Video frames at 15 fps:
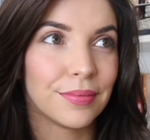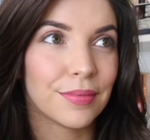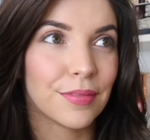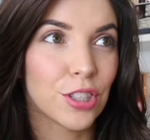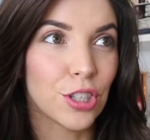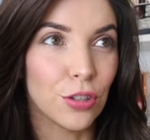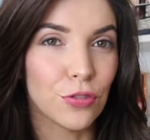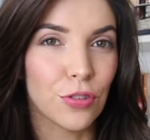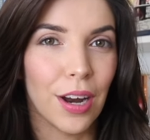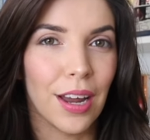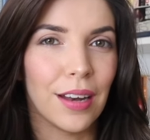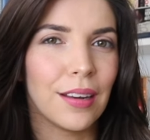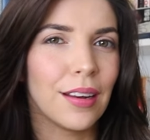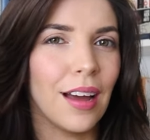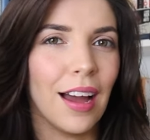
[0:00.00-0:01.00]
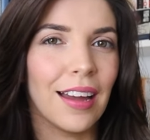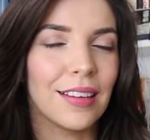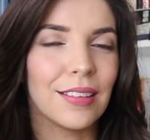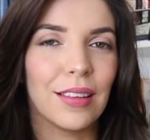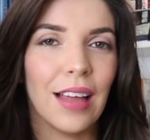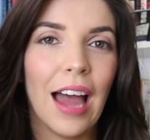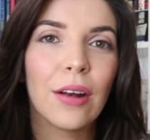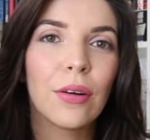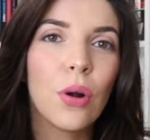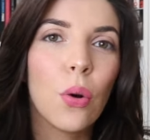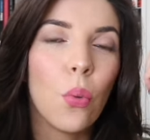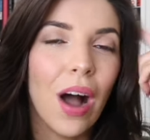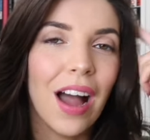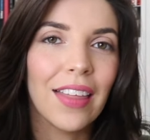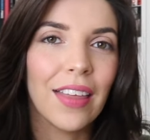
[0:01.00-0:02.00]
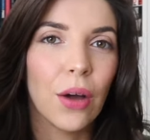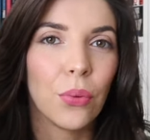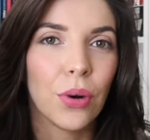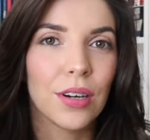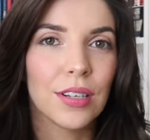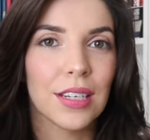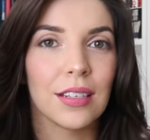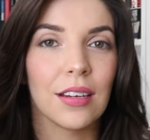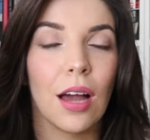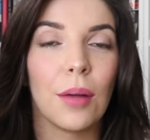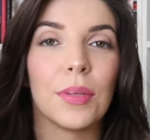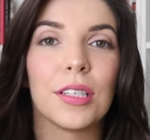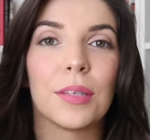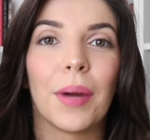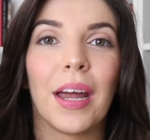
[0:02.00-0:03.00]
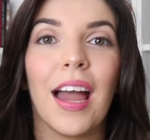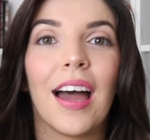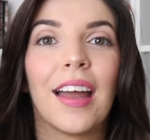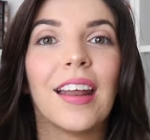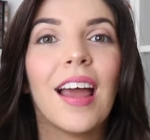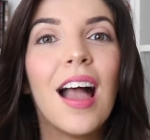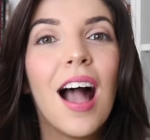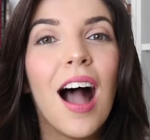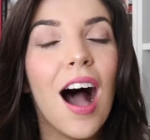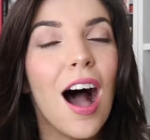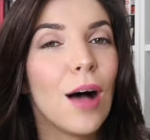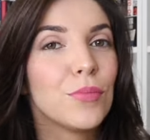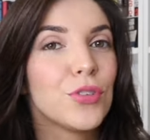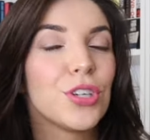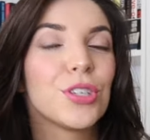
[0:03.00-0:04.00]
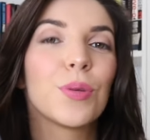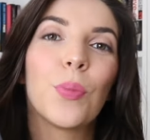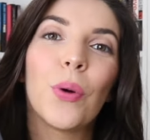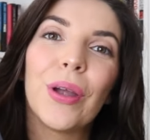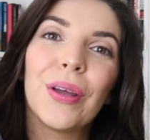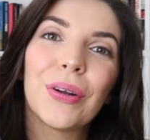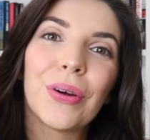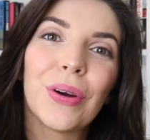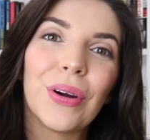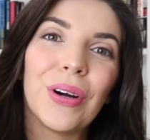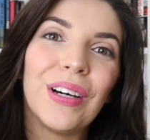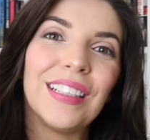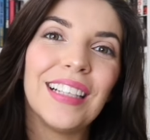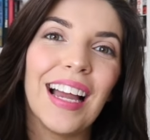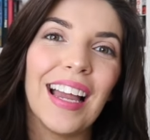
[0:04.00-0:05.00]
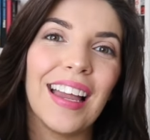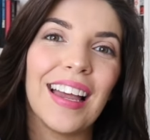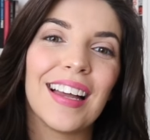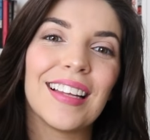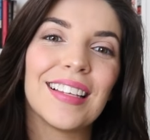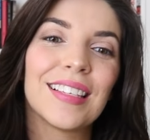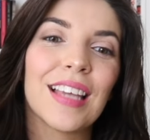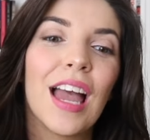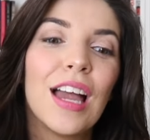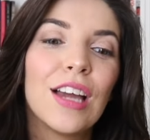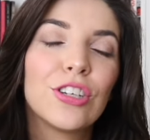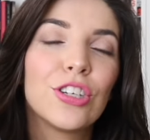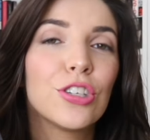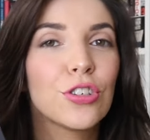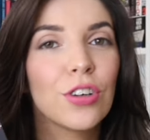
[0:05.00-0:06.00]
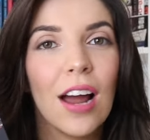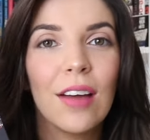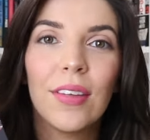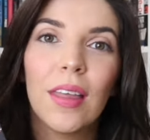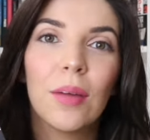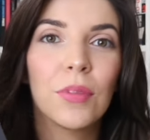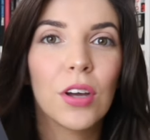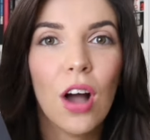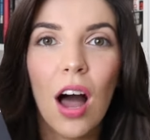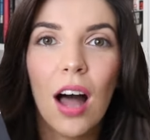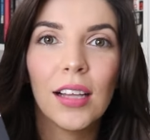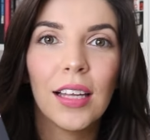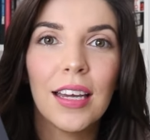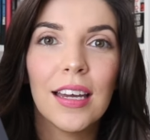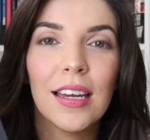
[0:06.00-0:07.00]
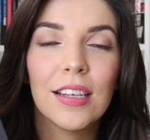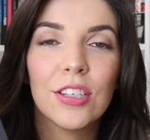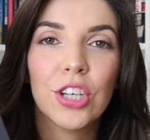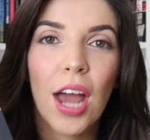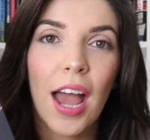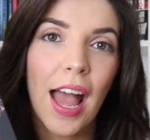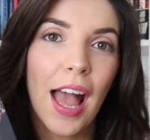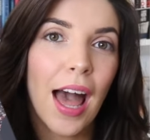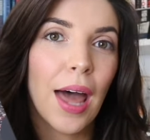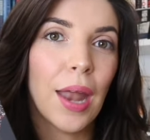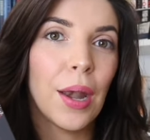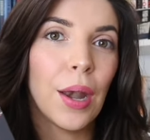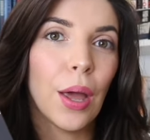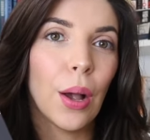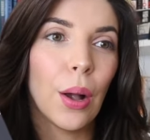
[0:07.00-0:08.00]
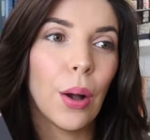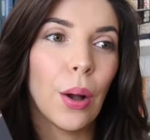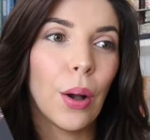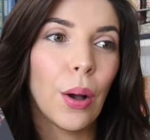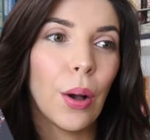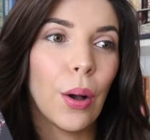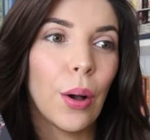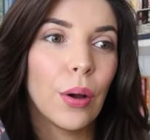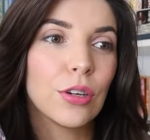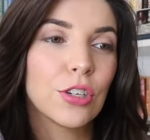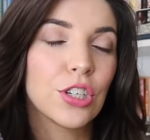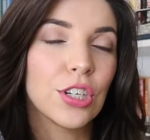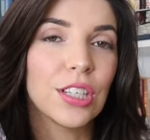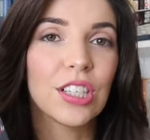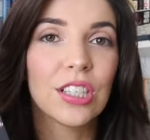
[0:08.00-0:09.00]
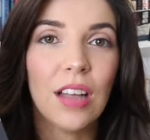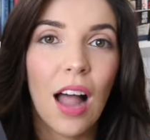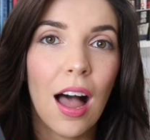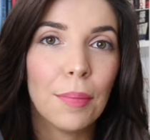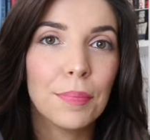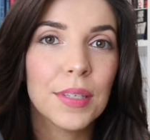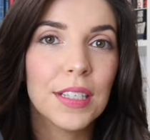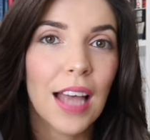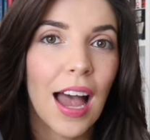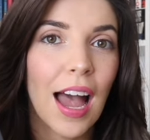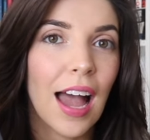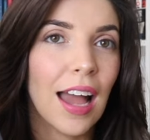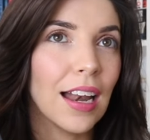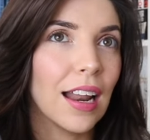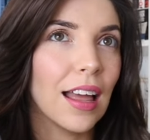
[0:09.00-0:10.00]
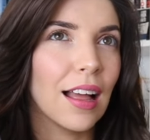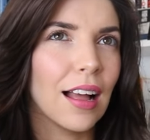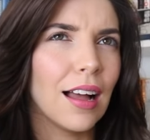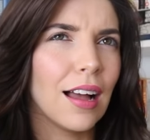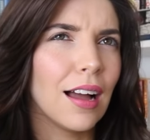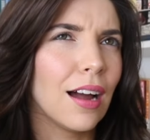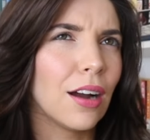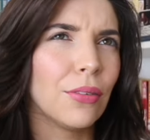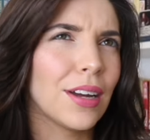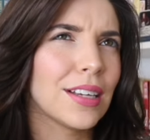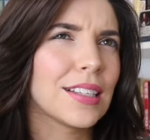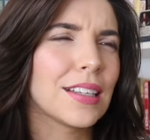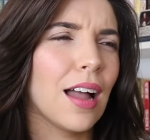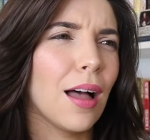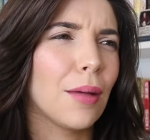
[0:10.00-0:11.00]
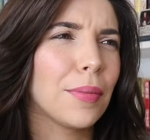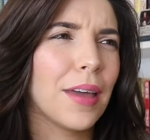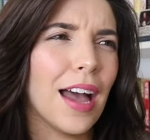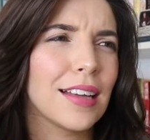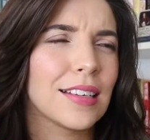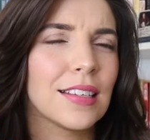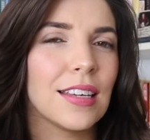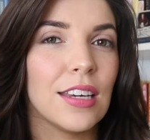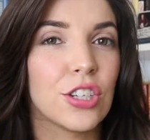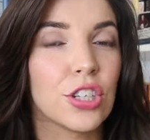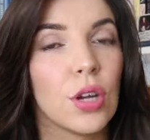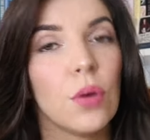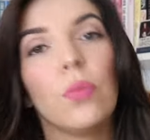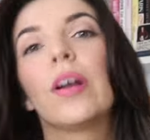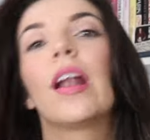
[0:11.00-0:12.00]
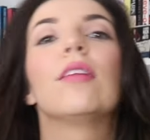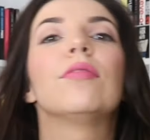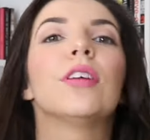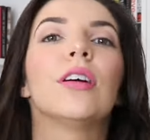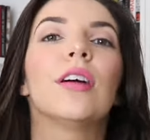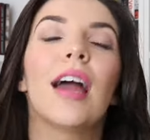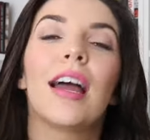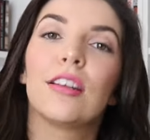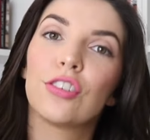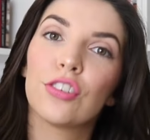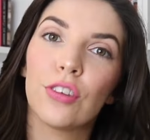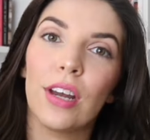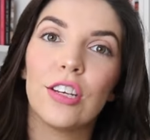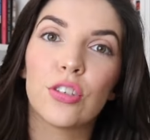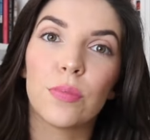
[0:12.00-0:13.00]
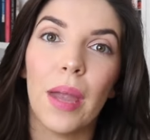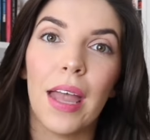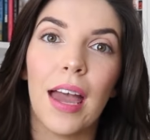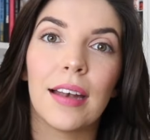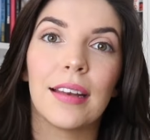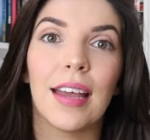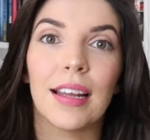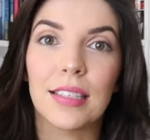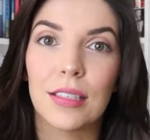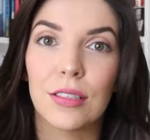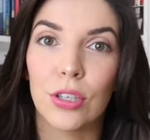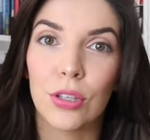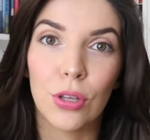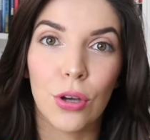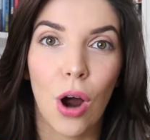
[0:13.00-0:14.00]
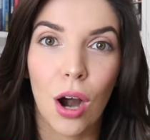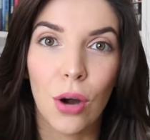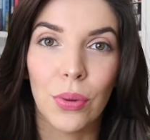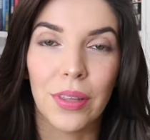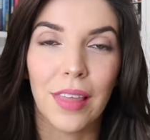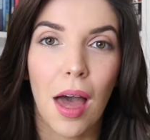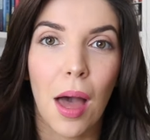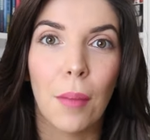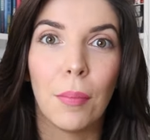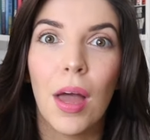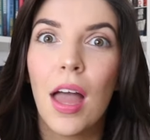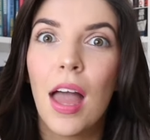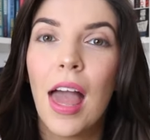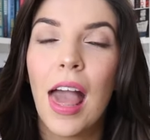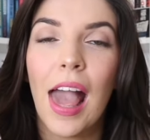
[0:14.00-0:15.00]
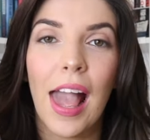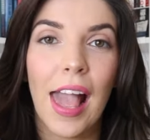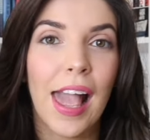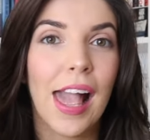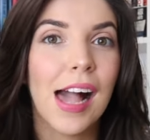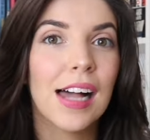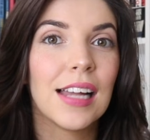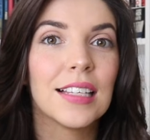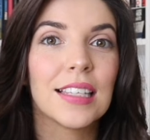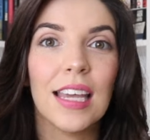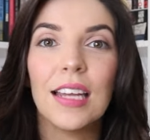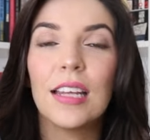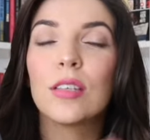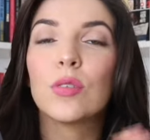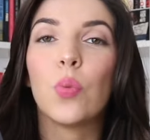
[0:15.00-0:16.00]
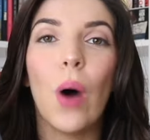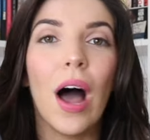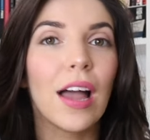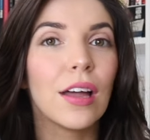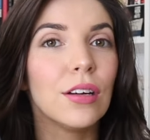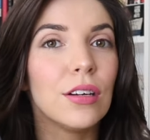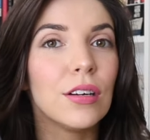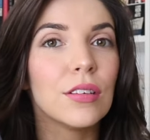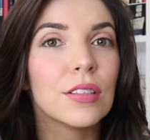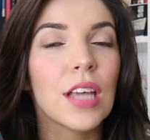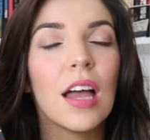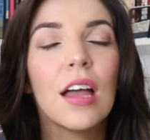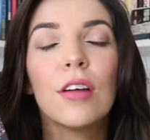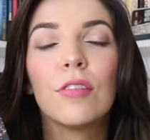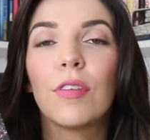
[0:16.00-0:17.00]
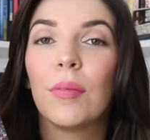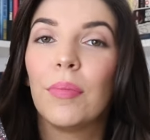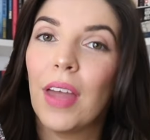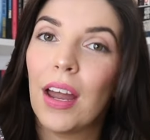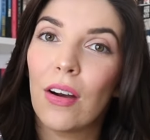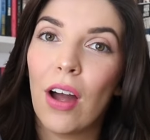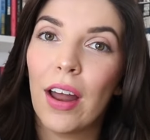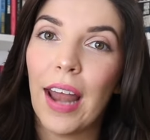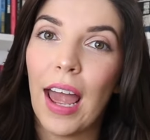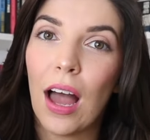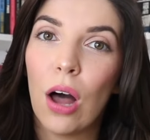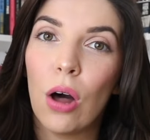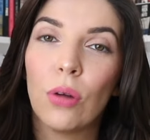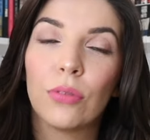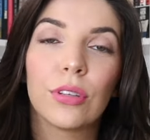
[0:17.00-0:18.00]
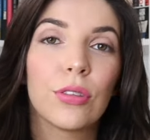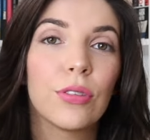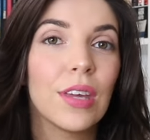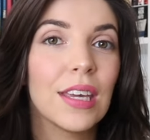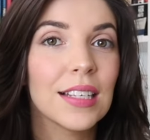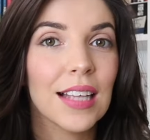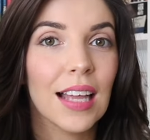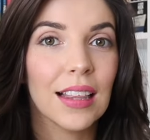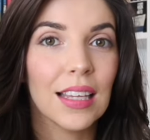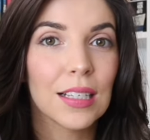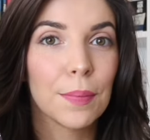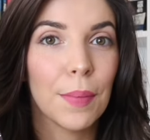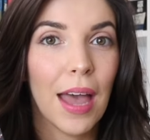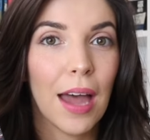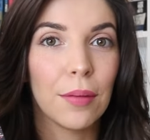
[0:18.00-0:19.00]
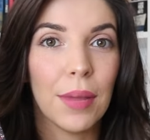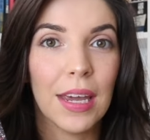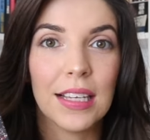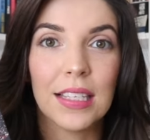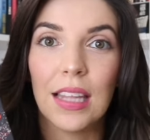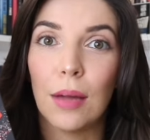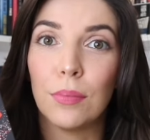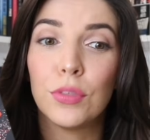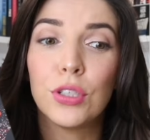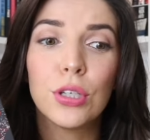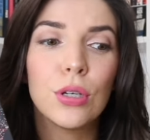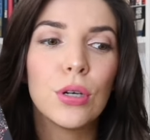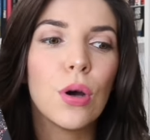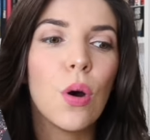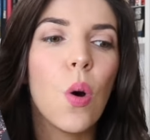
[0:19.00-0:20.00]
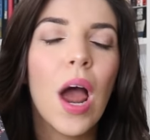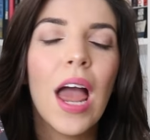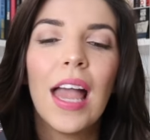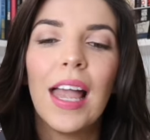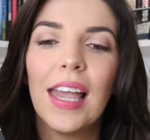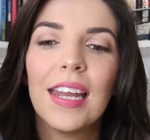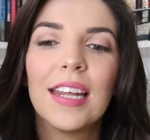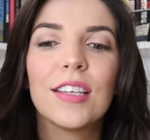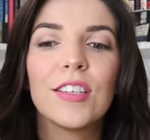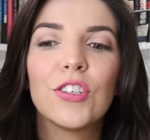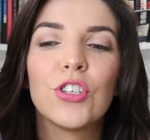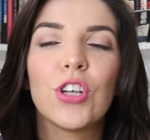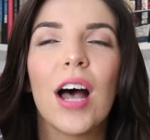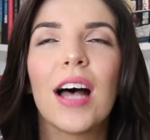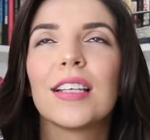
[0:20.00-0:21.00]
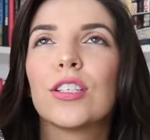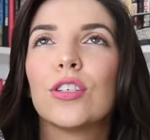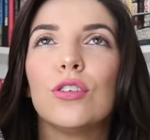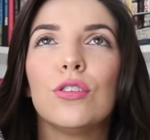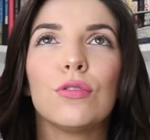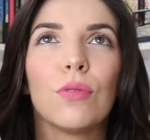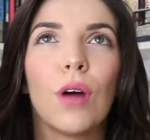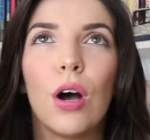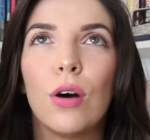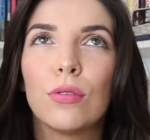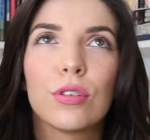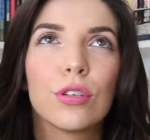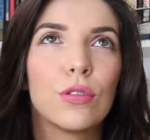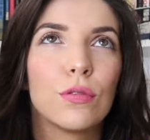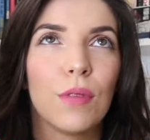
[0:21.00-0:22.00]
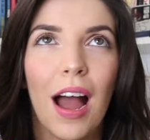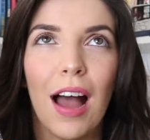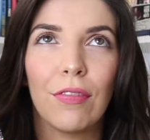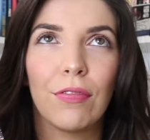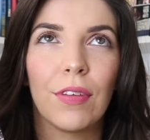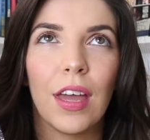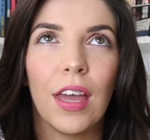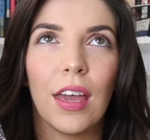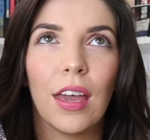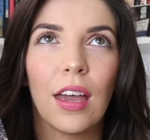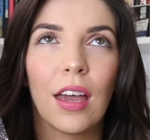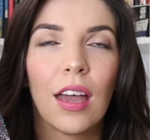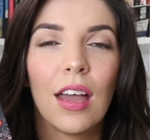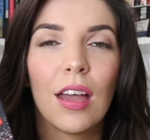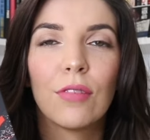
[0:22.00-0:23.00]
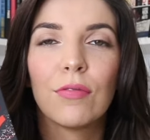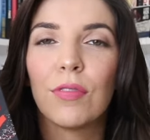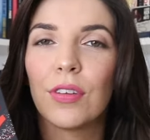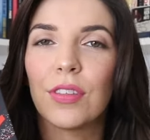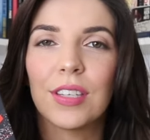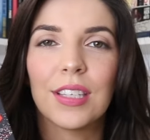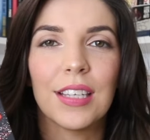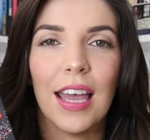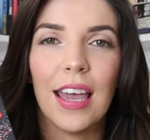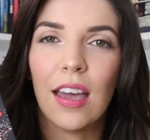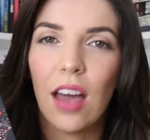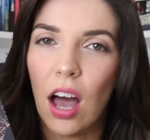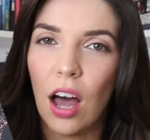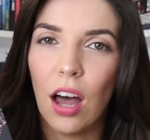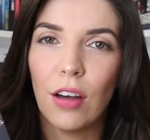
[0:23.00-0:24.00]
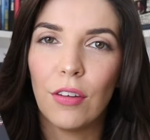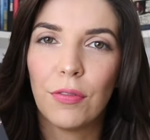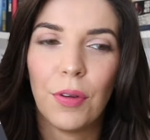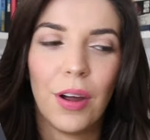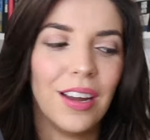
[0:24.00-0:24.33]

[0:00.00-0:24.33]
children. I don't know why that word didn't come into my head. She has a boy and a girl, and she's driving them to college, and she stops at a rest stop, gas station, whatever, and a strange man gets into the car with them, and it is wild from there on out. The things that this man makes them do, it is just gross, graphic, for the sake of,